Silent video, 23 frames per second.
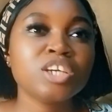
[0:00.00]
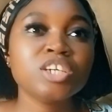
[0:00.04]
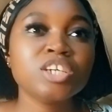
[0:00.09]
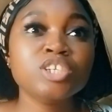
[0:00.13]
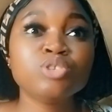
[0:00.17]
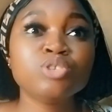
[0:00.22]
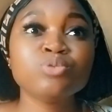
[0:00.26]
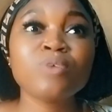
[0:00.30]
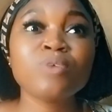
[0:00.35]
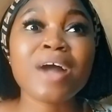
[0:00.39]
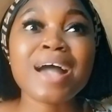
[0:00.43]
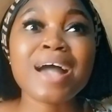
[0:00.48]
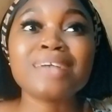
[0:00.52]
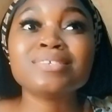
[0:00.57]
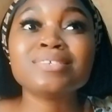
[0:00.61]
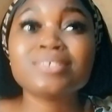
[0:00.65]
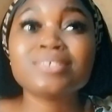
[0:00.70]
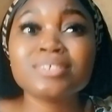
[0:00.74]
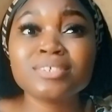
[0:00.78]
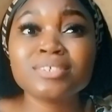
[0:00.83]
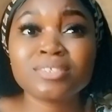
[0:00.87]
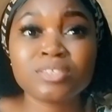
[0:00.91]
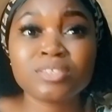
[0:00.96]
It will
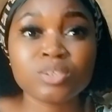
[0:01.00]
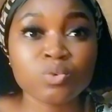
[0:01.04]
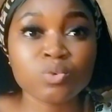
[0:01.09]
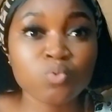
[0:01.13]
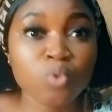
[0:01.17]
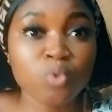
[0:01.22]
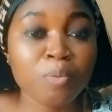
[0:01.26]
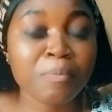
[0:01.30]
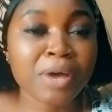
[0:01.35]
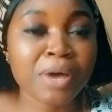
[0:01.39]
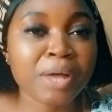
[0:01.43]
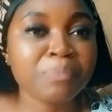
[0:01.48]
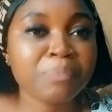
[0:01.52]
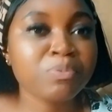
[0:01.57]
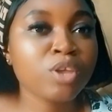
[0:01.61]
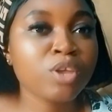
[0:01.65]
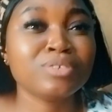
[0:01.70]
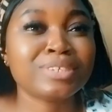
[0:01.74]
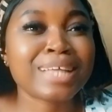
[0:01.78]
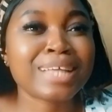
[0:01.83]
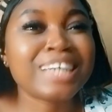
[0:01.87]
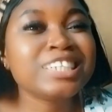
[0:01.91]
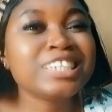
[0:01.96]
assist the woman
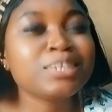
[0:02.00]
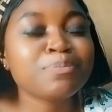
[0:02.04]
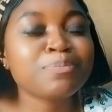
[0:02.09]
start